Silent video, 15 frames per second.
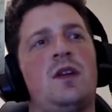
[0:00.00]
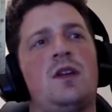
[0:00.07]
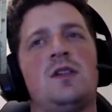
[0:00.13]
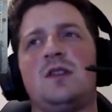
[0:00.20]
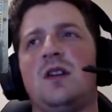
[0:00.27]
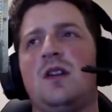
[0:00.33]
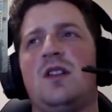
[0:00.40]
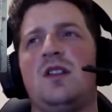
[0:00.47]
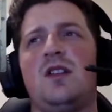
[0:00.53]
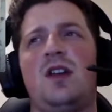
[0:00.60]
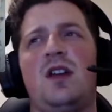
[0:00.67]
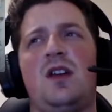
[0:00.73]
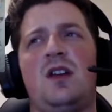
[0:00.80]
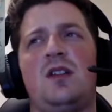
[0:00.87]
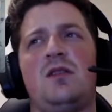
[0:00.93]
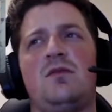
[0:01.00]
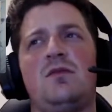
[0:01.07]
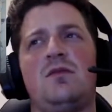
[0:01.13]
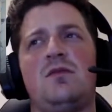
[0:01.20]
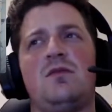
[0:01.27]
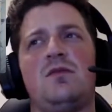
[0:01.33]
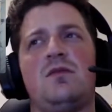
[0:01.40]
So yeah,
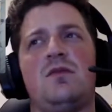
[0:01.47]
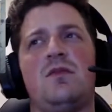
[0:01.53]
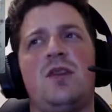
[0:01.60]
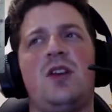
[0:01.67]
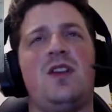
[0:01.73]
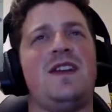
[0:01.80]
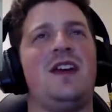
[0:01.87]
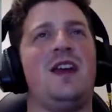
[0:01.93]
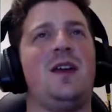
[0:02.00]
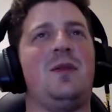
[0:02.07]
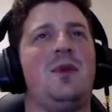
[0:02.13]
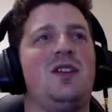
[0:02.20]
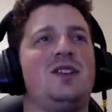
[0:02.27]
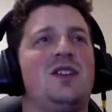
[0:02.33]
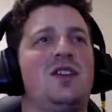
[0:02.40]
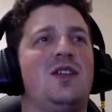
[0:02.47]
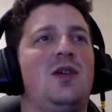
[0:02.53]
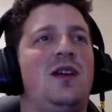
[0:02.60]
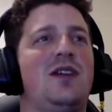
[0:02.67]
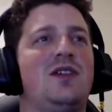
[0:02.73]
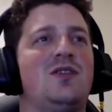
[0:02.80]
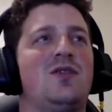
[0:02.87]
I don't think anybody's going to go
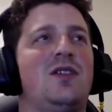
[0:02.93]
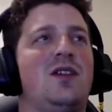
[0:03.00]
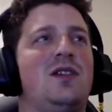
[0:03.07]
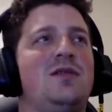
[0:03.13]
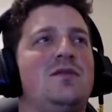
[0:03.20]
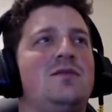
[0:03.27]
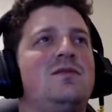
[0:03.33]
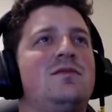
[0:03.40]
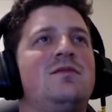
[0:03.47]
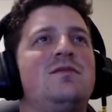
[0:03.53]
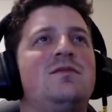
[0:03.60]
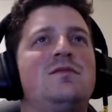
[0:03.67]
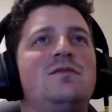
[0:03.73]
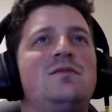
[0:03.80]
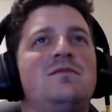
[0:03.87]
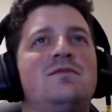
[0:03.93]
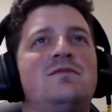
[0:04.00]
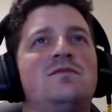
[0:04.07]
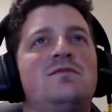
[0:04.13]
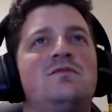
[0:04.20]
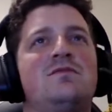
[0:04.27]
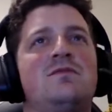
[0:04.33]
out and try and
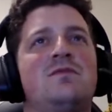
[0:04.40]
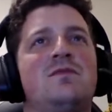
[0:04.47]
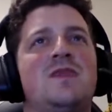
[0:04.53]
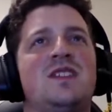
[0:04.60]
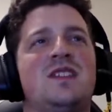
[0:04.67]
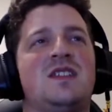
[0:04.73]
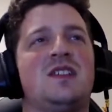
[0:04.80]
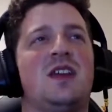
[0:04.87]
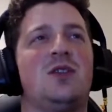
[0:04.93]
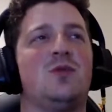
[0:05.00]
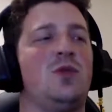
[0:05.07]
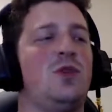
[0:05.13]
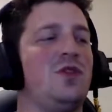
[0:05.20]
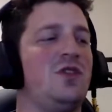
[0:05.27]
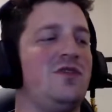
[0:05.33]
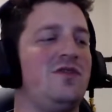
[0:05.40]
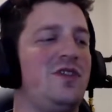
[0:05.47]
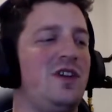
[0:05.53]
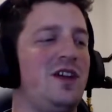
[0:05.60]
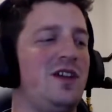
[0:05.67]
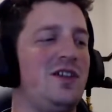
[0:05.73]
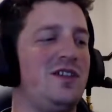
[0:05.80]
set the world on
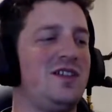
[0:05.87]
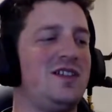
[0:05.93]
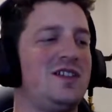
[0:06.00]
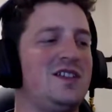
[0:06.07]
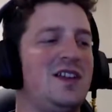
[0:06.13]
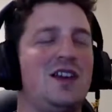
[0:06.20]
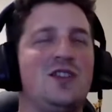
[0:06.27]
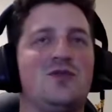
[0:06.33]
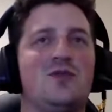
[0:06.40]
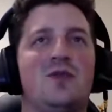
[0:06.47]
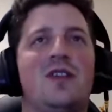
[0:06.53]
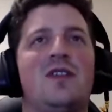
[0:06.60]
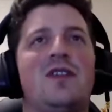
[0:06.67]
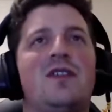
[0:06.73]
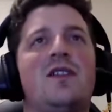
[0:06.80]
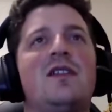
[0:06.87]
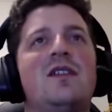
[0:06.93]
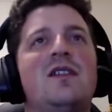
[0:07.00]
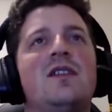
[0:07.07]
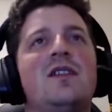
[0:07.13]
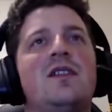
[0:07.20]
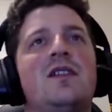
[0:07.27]
fire at this stage
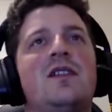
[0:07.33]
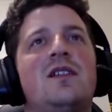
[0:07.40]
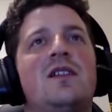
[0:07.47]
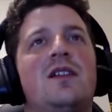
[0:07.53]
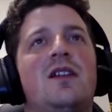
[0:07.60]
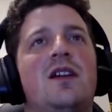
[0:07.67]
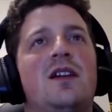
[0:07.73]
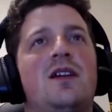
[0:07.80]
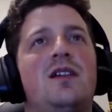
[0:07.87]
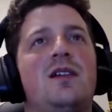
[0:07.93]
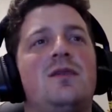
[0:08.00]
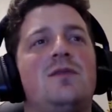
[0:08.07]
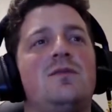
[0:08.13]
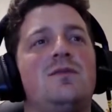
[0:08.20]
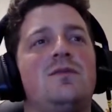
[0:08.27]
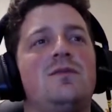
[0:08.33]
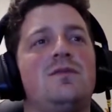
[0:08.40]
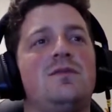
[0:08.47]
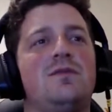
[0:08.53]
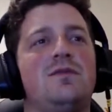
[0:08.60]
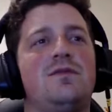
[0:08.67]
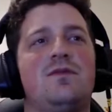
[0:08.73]
um,
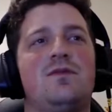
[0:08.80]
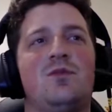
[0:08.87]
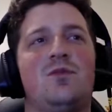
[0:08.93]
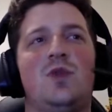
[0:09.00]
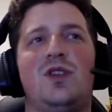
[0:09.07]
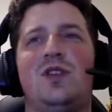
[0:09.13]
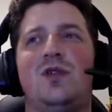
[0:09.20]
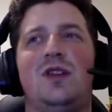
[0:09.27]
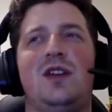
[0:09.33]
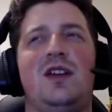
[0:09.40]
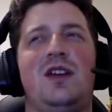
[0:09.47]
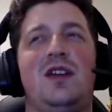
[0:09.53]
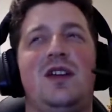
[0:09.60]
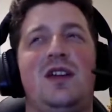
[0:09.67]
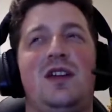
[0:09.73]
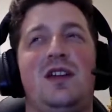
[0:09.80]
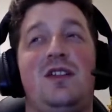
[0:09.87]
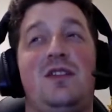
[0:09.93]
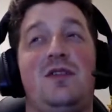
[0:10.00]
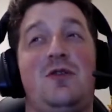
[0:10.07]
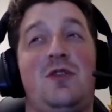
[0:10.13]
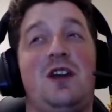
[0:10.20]
with doing any
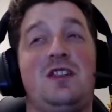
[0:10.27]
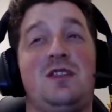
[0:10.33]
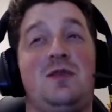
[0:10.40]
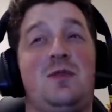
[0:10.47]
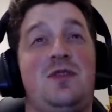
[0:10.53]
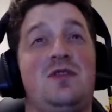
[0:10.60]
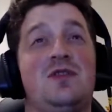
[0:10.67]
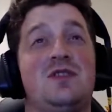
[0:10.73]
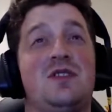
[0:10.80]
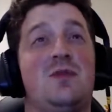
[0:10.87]
crazy builds.